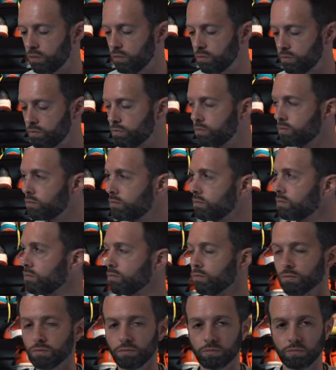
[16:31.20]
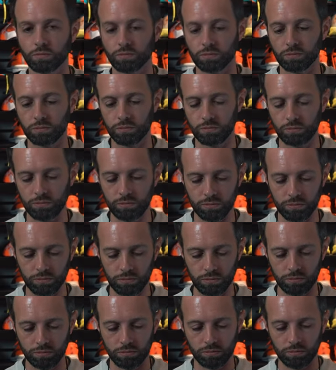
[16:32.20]

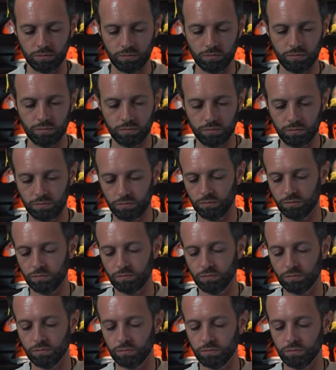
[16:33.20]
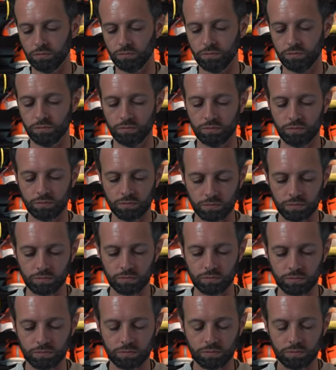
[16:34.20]

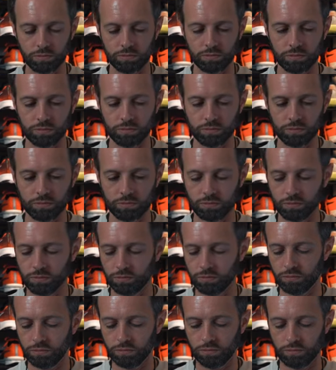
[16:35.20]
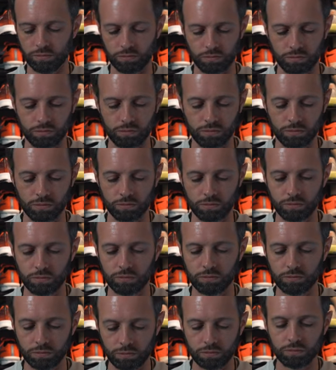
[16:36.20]

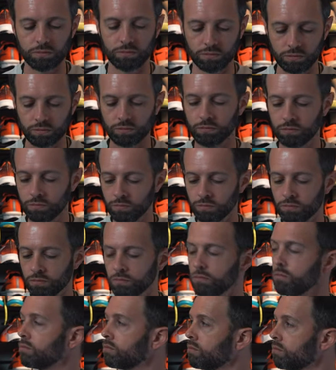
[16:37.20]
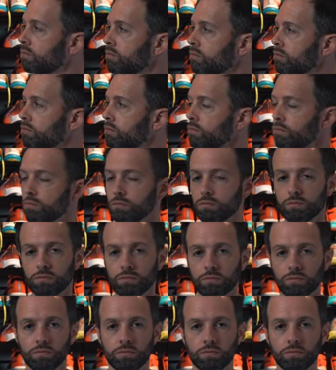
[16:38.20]
This person isn't speaking.